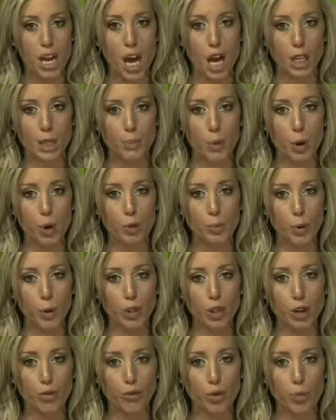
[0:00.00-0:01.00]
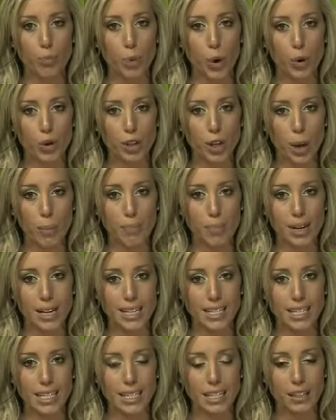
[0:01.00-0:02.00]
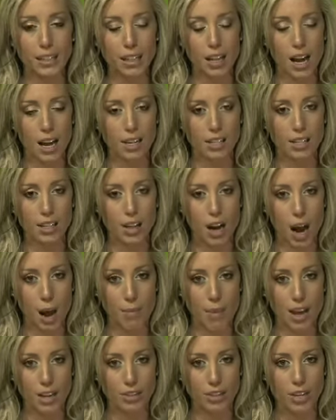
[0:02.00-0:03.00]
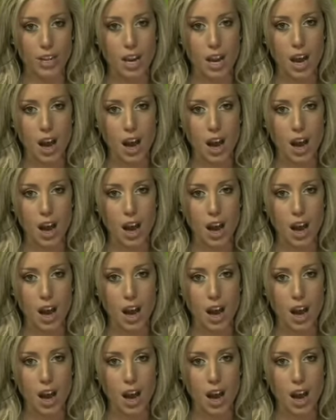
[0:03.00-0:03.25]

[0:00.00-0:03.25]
A spokesperson for both companies declined to comment.